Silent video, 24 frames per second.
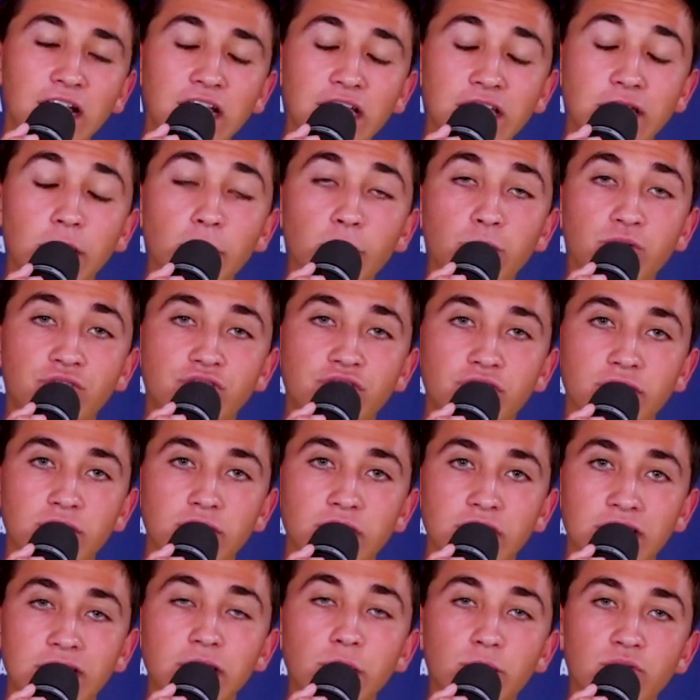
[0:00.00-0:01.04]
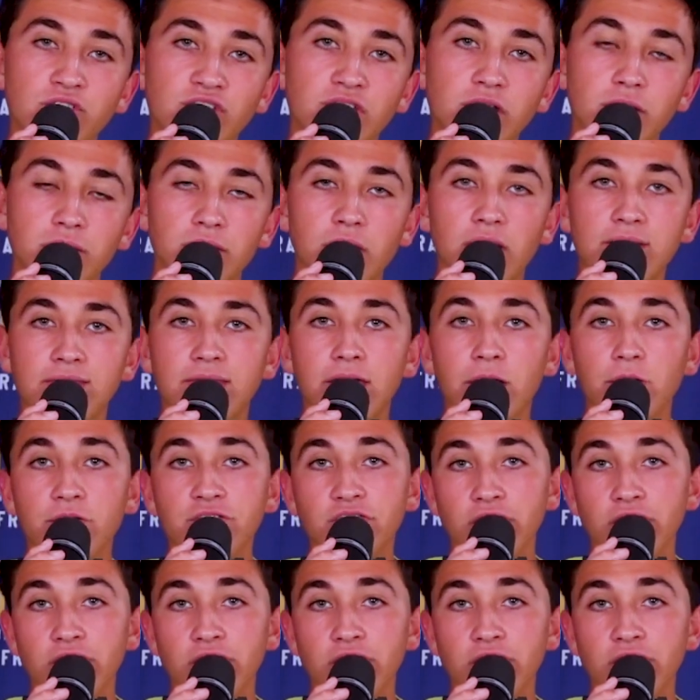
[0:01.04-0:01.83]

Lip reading: huge deal right there.